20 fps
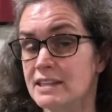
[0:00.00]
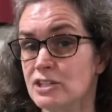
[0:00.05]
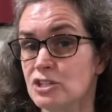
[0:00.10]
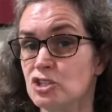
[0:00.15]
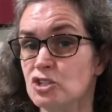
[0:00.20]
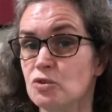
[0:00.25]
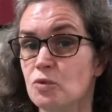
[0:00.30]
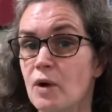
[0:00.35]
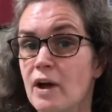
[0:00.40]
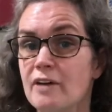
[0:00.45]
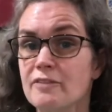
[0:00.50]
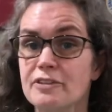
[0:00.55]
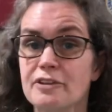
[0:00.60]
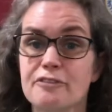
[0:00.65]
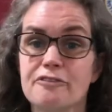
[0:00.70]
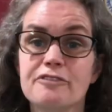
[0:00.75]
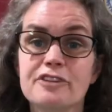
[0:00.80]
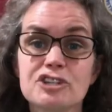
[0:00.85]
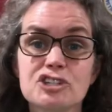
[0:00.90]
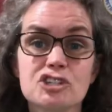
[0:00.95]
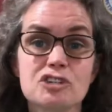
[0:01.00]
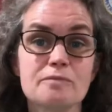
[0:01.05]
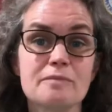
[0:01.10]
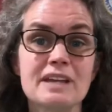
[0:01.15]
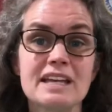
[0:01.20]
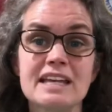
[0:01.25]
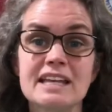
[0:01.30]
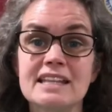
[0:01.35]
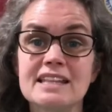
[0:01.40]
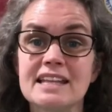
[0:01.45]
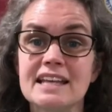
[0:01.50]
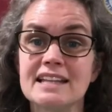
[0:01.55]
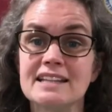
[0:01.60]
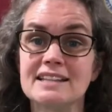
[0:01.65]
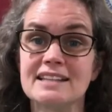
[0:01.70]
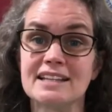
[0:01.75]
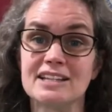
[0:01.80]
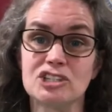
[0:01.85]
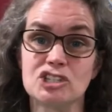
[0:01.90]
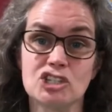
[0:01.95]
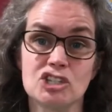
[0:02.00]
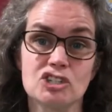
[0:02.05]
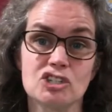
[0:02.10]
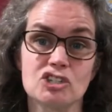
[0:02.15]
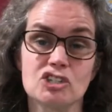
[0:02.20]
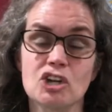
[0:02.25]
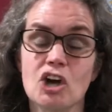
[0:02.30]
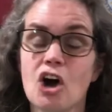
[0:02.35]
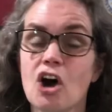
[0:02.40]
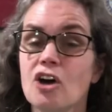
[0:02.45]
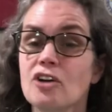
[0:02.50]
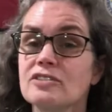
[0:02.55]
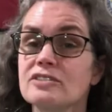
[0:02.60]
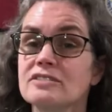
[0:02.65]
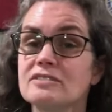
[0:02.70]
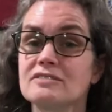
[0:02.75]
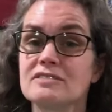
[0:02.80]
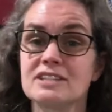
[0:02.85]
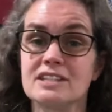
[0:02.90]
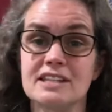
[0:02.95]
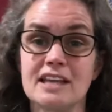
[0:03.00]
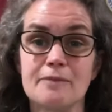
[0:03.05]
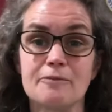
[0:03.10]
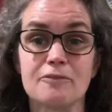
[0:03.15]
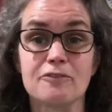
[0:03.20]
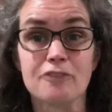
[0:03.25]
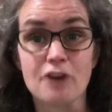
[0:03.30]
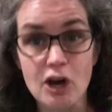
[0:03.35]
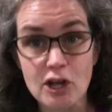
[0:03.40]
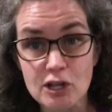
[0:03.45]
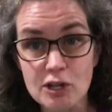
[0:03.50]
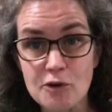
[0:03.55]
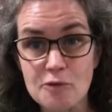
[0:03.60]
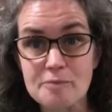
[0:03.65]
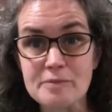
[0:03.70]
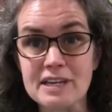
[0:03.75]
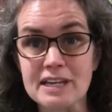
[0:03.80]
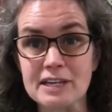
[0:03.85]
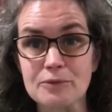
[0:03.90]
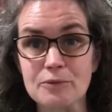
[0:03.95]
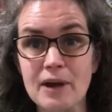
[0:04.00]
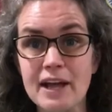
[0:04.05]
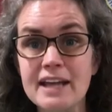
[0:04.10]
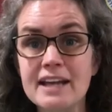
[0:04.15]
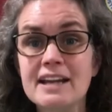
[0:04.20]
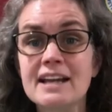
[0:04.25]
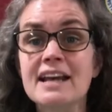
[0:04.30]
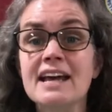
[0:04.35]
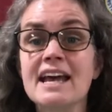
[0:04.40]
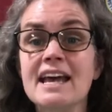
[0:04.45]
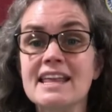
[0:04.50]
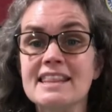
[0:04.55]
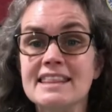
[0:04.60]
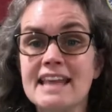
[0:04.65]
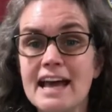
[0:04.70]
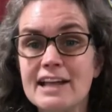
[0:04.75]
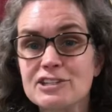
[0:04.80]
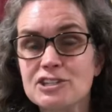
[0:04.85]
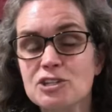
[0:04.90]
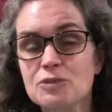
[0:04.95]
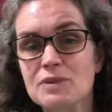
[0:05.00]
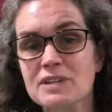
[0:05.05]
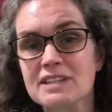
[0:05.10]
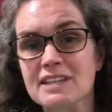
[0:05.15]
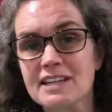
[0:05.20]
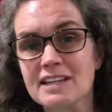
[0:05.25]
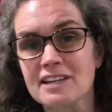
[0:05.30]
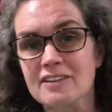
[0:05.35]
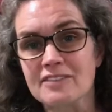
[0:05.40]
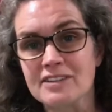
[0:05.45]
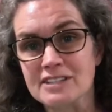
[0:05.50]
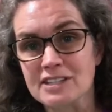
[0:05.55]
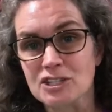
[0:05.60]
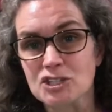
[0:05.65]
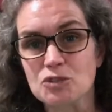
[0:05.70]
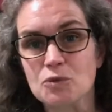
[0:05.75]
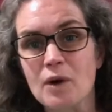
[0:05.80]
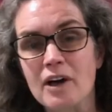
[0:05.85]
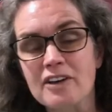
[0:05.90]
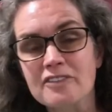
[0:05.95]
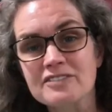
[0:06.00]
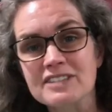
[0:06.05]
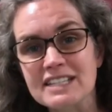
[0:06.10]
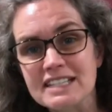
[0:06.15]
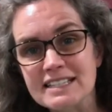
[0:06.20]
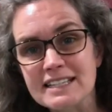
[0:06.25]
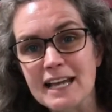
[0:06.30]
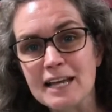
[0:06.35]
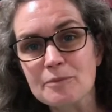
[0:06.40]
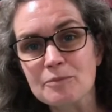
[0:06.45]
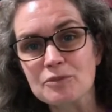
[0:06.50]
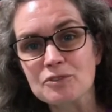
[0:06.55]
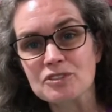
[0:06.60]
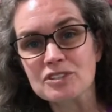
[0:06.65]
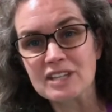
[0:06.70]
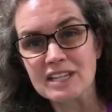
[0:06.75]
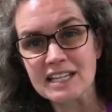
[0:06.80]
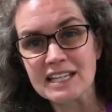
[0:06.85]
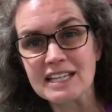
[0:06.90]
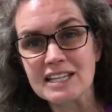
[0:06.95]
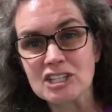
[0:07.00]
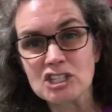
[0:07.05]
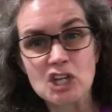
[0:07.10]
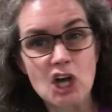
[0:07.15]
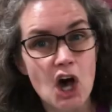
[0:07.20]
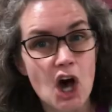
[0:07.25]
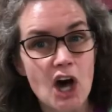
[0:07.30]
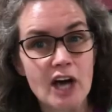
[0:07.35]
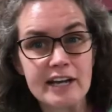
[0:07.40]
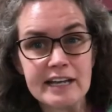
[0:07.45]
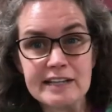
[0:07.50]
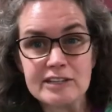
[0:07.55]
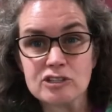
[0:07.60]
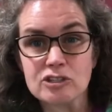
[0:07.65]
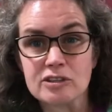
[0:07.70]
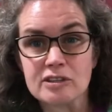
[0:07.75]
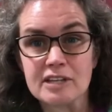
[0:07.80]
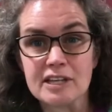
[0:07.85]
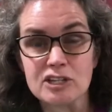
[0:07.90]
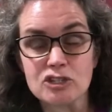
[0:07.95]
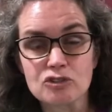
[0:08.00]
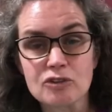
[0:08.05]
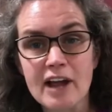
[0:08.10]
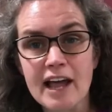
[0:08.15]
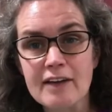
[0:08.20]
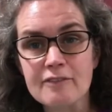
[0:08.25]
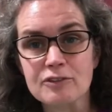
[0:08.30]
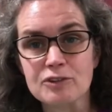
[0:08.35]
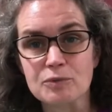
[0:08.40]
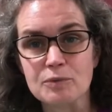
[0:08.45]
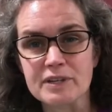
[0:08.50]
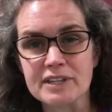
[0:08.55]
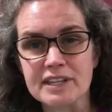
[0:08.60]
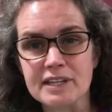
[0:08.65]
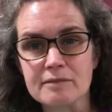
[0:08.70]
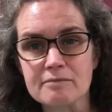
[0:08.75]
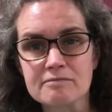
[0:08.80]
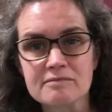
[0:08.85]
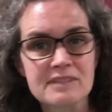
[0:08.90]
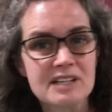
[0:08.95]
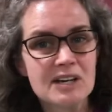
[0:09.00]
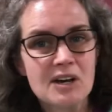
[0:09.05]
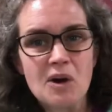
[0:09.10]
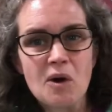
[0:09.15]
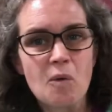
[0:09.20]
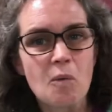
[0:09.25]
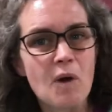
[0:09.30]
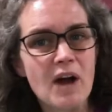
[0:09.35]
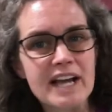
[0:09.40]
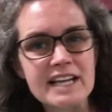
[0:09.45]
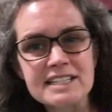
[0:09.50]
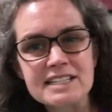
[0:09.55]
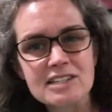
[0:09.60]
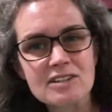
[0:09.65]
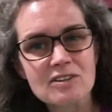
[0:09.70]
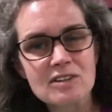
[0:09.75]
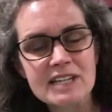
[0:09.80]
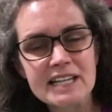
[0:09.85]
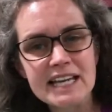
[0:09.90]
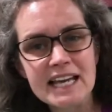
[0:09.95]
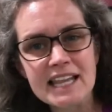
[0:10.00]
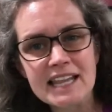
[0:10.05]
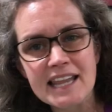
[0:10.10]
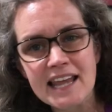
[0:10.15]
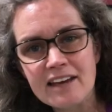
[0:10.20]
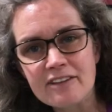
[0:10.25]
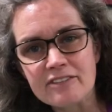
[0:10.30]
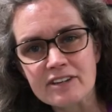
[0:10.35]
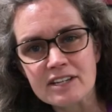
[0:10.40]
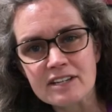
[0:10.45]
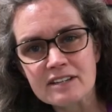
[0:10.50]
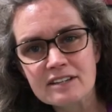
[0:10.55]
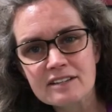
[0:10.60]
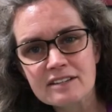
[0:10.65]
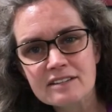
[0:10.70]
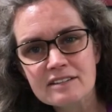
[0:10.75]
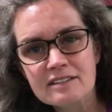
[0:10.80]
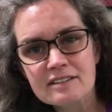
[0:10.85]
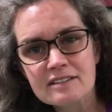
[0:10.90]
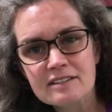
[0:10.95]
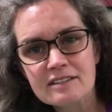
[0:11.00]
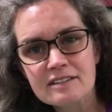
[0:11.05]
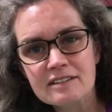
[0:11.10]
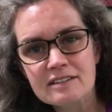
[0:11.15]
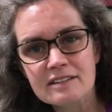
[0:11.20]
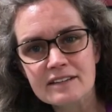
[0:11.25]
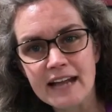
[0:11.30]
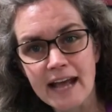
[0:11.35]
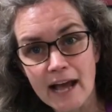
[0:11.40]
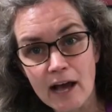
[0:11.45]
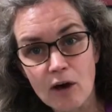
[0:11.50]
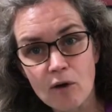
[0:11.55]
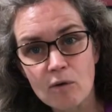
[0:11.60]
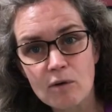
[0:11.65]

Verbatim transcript: The 12, the fishermen that, that Jesus called to them, follow me, right? That's who we think of as the 12 disciples that he taught and they traveled with him. Why is it only 11 now?